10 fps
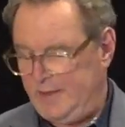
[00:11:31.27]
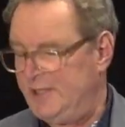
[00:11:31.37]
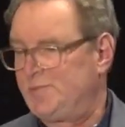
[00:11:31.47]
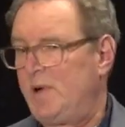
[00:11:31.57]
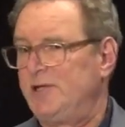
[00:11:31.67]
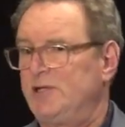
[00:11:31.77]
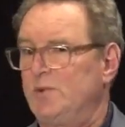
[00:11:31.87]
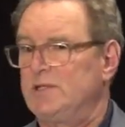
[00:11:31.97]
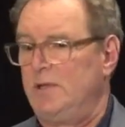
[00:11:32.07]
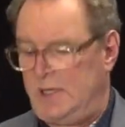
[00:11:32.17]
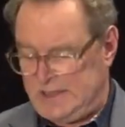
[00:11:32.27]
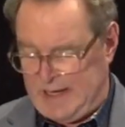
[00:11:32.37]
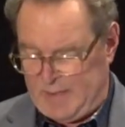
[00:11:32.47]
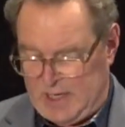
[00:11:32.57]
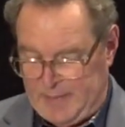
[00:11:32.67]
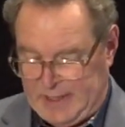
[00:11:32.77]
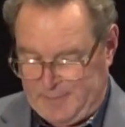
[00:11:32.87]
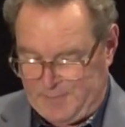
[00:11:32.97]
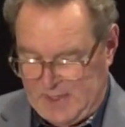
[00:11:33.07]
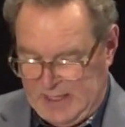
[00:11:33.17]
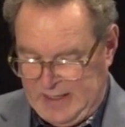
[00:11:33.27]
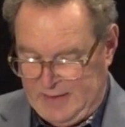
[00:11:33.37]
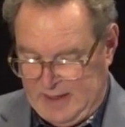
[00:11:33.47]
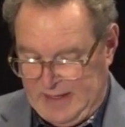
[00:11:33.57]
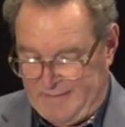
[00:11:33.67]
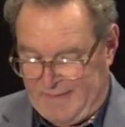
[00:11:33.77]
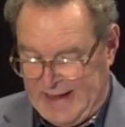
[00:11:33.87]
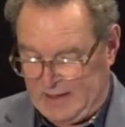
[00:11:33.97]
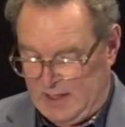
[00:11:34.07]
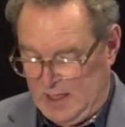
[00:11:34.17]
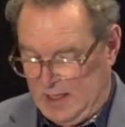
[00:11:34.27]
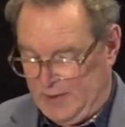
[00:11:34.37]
This project was a long time coming. In fact,